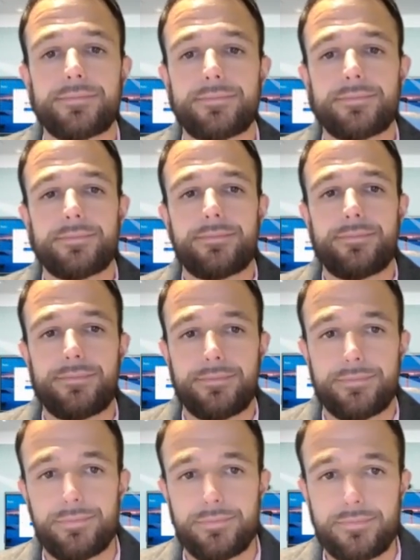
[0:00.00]

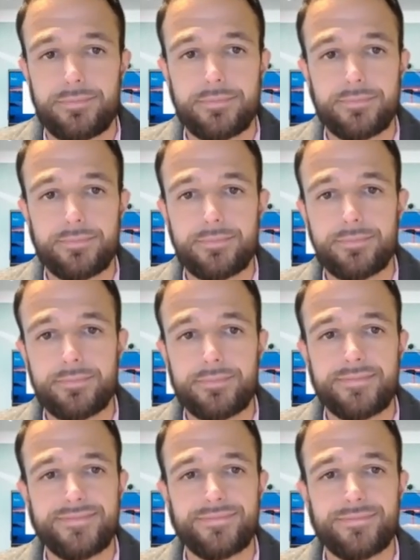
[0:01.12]

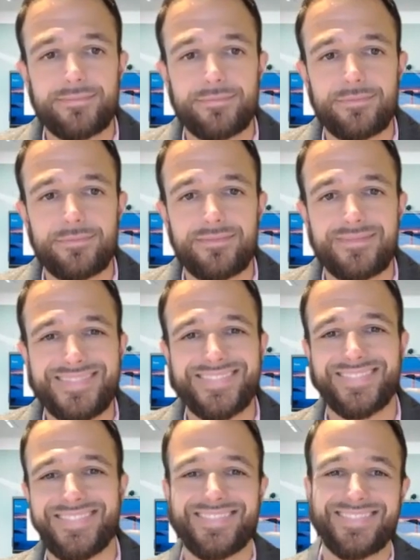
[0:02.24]

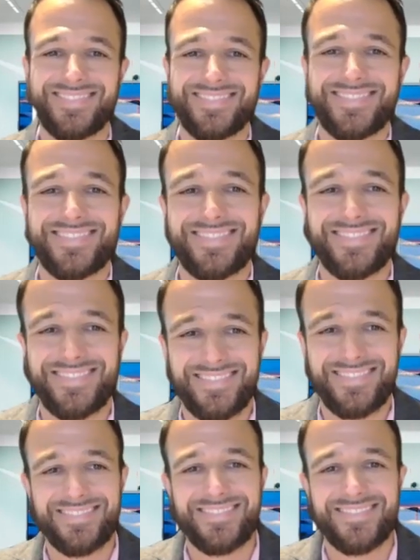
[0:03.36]

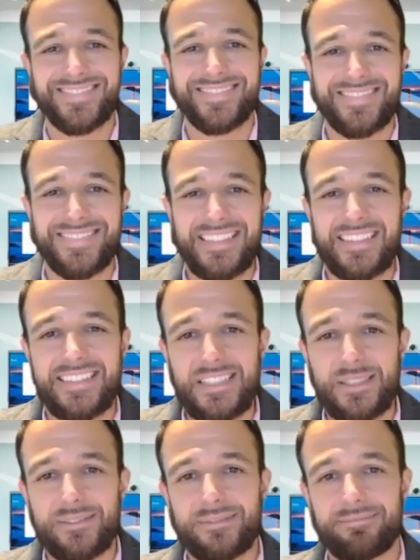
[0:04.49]

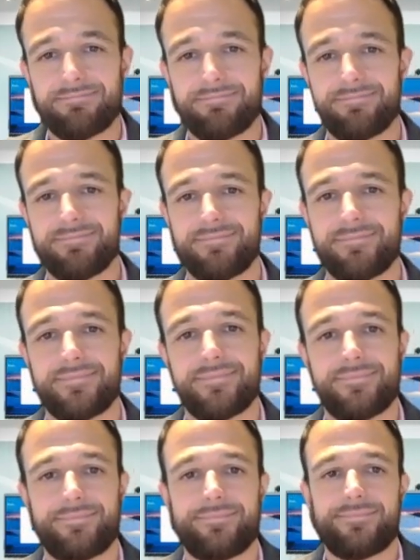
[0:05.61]

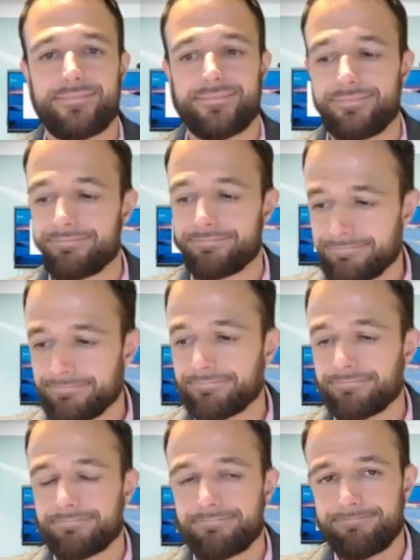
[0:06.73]

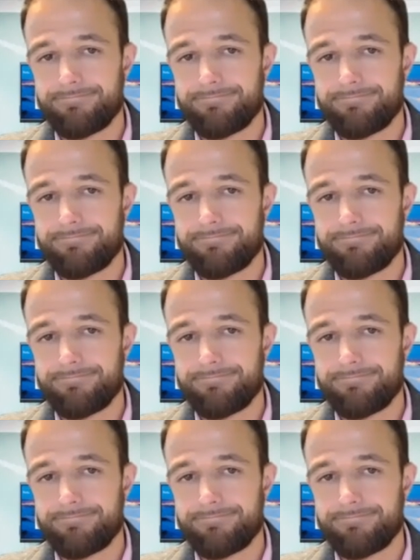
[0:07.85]
No words are spoken by the person on screen.